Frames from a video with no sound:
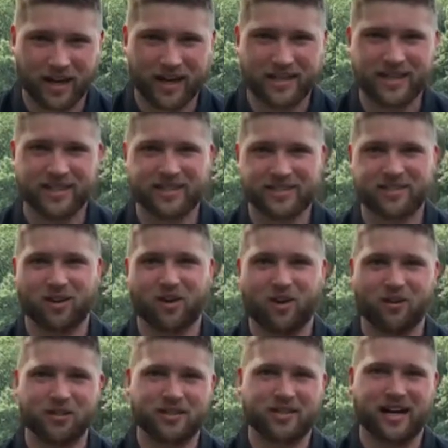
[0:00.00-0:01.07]
that is
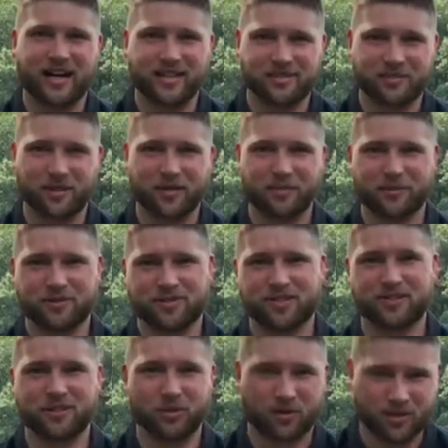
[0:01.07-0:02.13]
all the skyscrapers
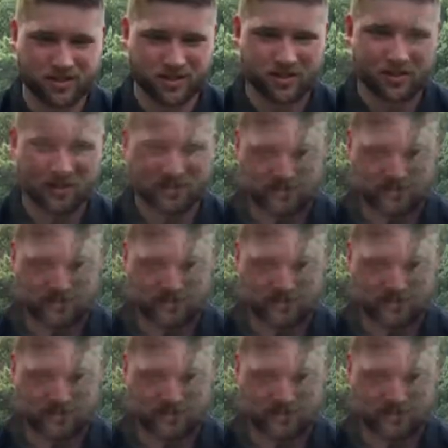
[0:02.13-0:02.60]
in New York City.